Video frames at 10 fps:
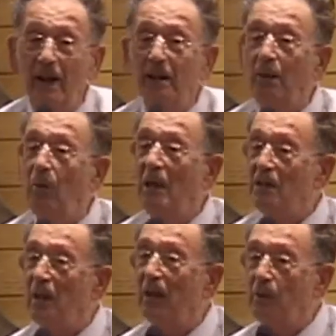like the
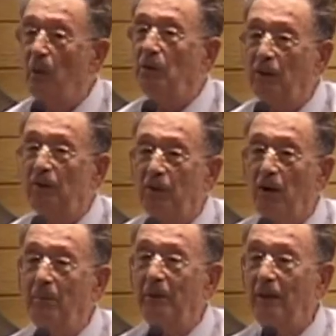ones I quoted
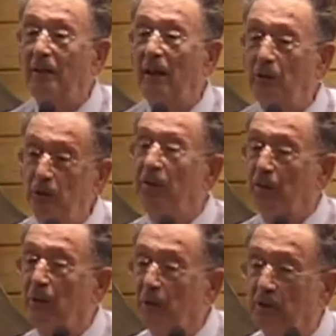from and that I could
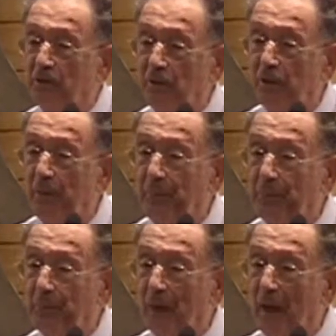have quoted from,
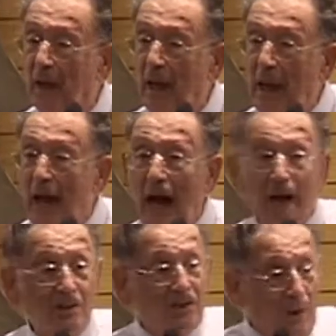
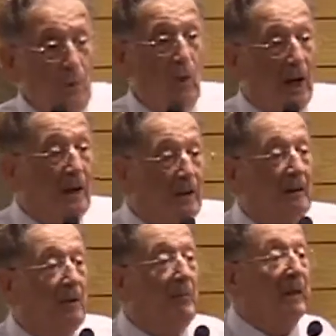are somewhere
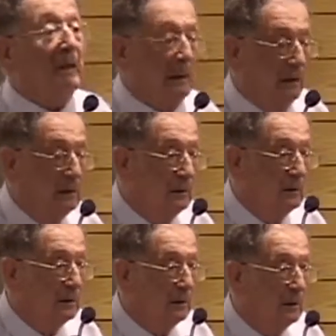in the middle.
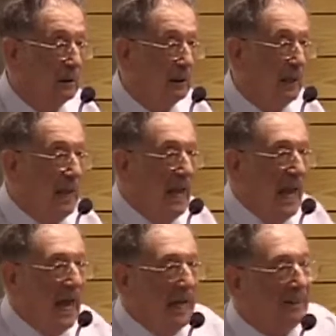
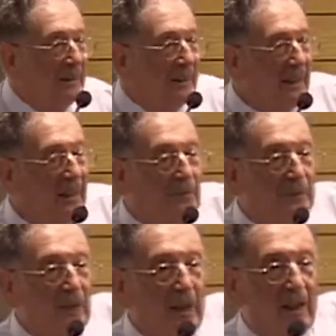And the,
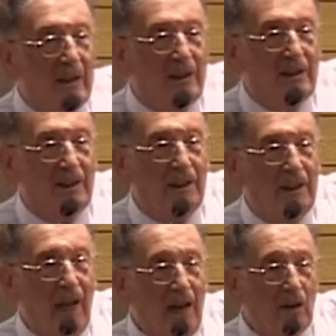the
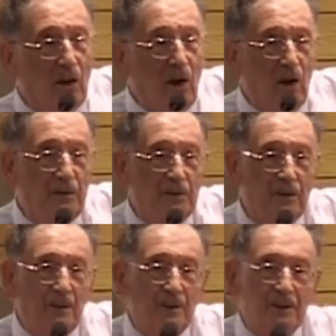lack of
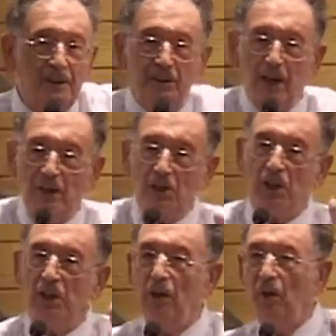
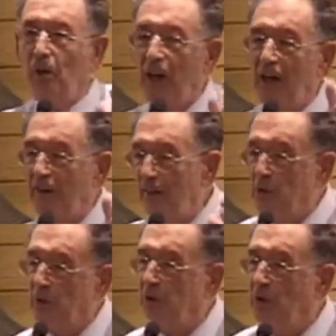direction of where they
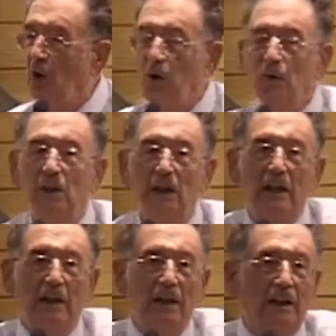should go
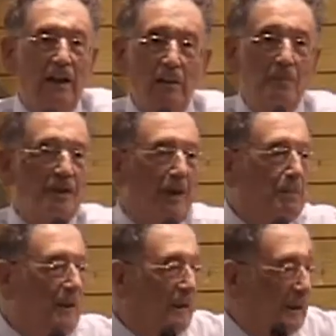comes
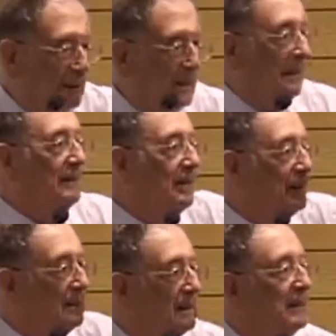up again
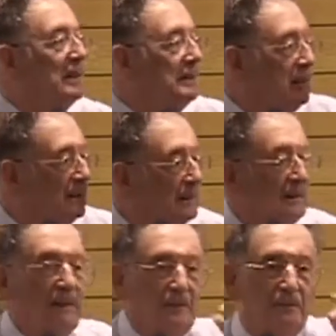and again and
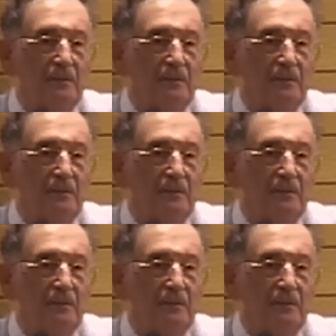again.